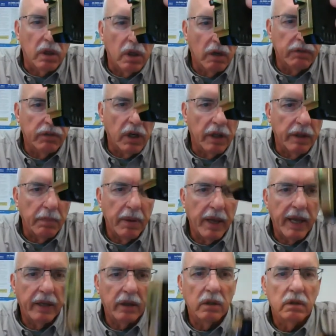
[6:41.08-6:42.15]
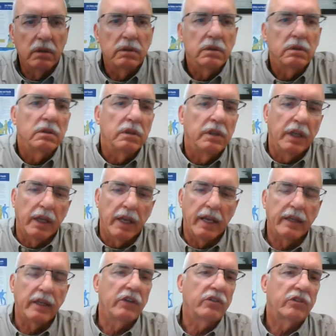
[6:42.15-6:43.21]
the cover on the panel, the
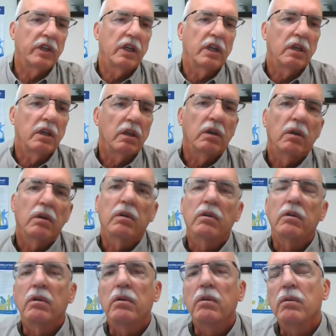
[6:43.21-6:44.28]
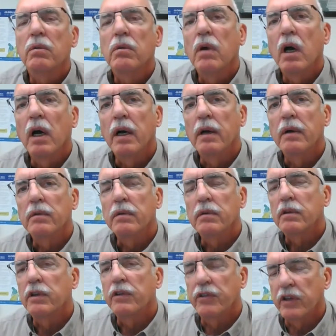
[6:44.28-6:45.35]
NEC
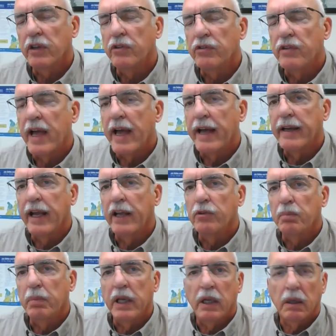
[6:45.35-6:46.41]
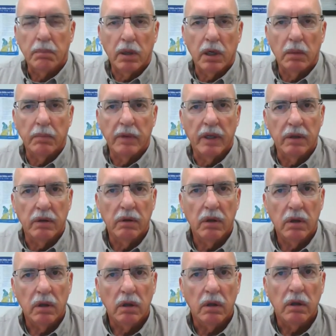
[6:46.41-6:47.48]
considers that as being permanent,
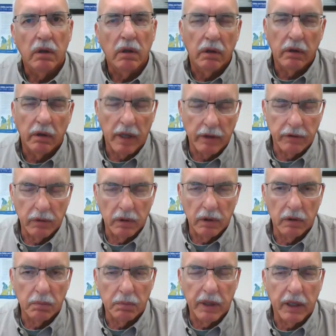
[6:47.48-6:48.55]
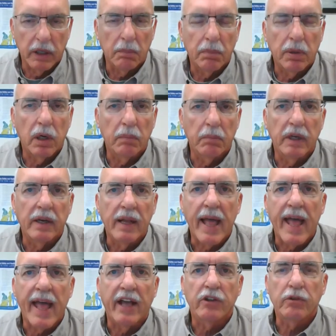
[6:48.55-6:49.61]
as being a permanent
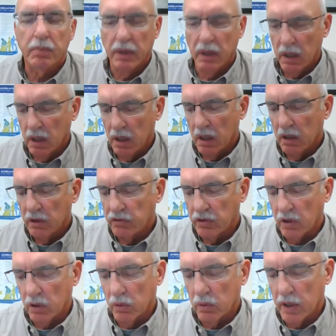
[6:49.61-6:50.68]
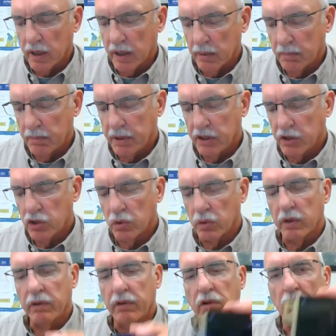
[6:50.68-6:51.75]
hasp. So be
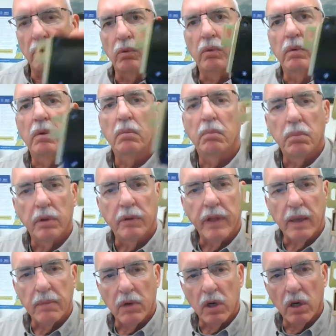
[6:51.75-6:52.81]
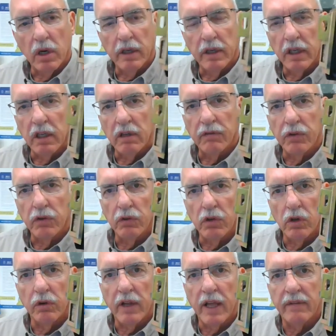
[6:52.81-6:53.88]
sure to put them on if you
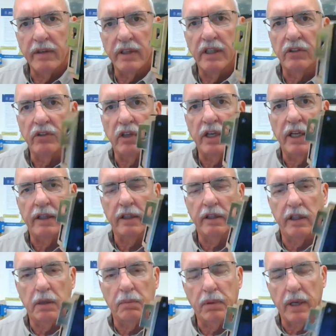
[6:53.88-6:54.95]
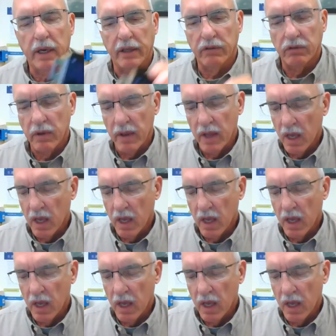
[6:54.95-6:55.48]
don't have a disconnect at the appliance.